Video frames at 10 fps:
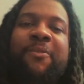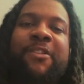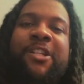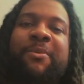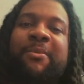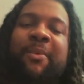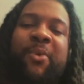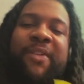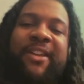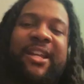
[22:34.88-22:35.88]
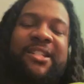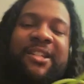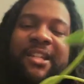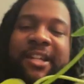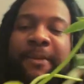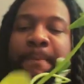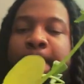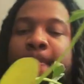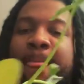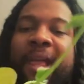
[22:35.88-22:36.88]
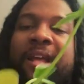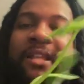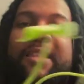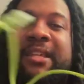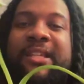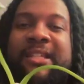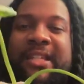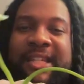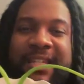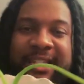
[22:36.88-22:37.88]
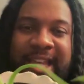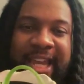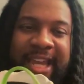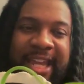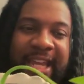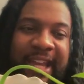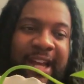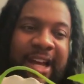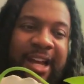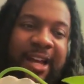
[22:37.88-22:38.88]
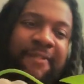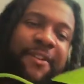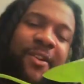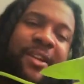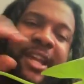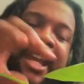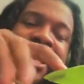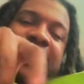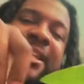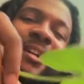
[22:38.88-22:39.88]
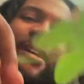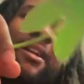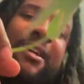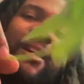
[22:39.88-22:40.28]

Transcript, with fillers: hopefully these people I'm waving at are still in here. This is a uh, variegated